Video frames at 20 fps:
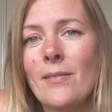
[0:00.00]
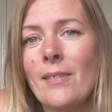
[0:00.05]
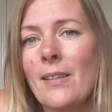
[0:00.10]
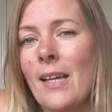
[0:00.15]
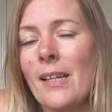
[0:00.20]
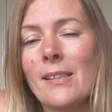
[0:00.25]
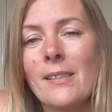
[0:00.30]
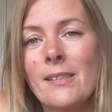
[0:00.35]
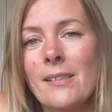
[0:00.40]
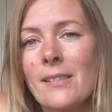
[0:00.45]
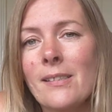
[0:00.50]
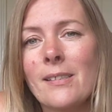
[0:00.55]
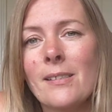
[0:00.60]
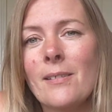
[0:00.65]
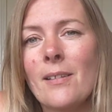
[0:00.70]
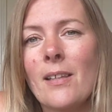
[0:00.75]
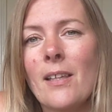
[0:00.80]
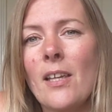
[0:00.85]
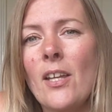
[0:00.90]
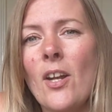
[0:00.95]
That's,
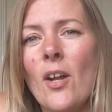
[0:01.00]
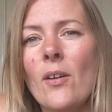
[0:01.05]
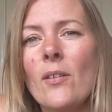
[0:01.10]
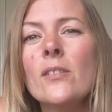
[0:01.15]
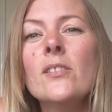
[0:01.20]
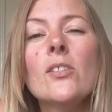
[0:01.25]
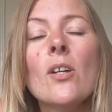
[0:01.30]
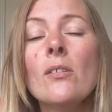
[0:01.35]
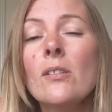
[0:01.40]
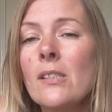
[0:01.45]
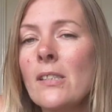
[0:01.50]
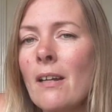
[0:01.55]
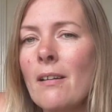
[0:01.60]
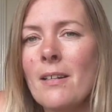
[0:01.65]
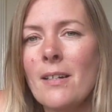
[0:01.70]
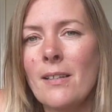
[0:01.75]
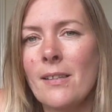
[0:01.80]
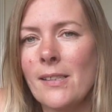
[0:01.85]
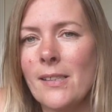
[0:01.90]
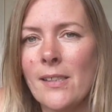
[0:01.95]
don't stare
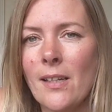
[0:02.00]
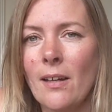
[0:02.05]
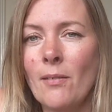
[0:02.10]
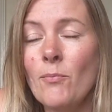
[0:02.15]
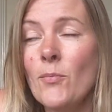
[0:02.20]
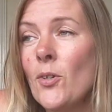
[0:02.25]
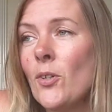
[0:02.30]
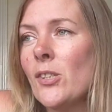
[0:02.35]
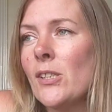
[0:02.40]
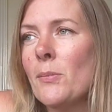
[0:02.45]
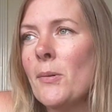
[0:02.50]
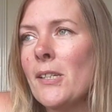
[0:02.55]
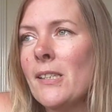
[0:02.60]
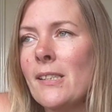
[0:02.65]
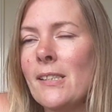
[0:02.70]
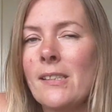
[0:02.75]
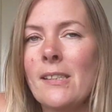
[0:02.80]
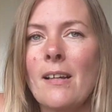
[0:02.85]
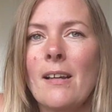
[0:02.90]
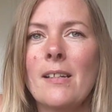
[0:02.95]
into the sun. We're not supposed
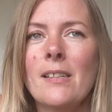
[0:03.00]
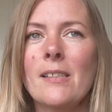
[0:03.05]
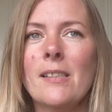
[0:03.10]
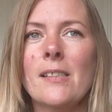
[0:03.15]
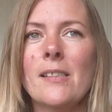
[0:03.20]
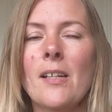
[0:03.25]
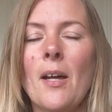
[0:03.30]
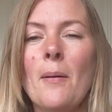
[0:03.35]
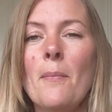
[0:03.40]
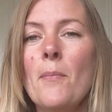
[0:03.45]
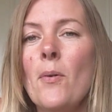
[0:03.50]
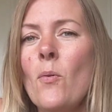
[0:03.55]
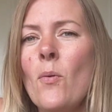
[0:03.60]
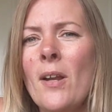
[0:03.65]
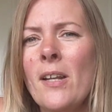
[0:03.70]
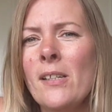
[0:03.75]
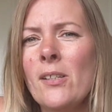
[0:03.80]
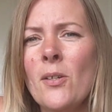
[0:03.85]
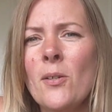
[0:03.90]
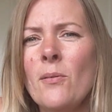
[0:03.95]
to stare into the sun. But
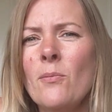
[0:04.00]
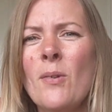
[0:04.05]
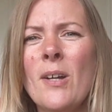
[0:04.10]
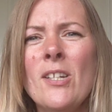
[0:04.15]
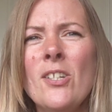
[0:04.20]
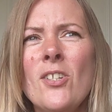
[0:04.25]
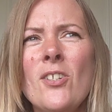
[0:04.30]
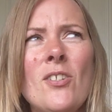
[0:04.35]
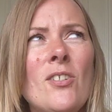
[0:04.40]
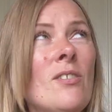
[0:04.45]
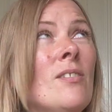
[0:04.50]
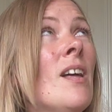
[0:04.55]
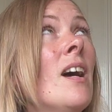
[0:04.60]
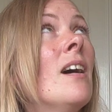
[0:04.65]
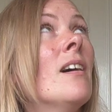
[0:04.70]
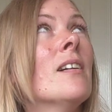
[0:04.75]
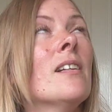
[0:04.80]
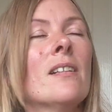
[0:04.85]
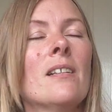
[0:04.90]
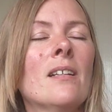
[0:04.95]
when do you do
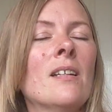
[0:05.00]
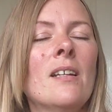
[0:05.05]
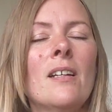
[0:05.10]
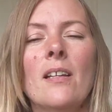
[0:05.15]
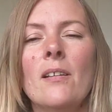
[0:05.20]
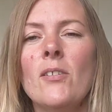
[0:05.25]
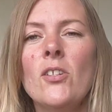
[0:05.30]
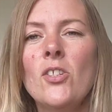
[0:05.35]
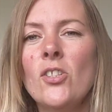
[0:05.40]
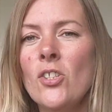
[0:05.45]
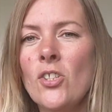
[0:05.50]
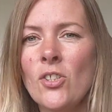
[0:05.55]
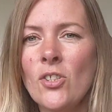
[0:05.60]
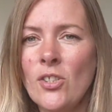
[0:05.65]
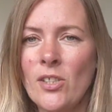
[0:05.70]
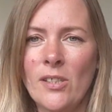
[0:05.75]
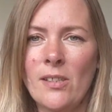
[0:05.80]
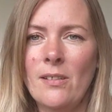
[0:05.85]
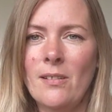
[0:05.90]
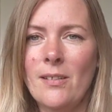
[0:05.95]
that? You just
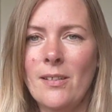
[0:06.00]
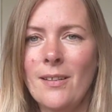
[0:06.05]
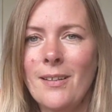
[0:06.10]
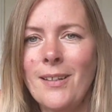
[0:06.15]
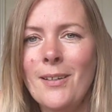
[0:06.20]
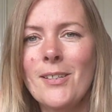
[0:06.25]
shouldn't.